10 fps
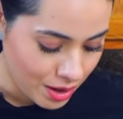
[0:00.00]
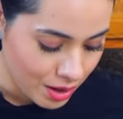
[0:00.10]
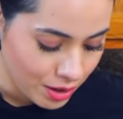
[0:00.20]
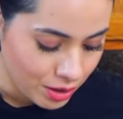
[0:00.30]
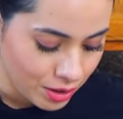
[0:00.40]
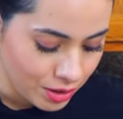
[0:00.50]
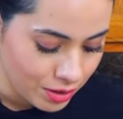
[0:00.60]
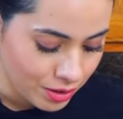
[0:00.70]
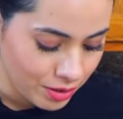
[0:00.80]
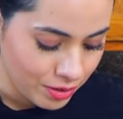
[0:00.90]

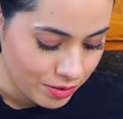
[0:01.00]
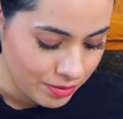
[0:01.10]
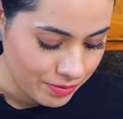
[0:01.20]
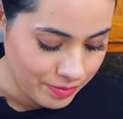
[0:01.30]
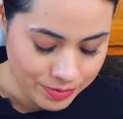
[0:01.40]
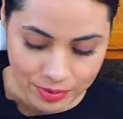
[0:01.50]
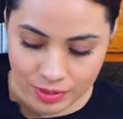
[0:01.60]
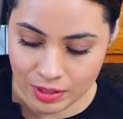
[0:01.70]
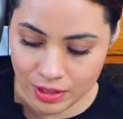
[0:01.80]
No one is speaking in this clip.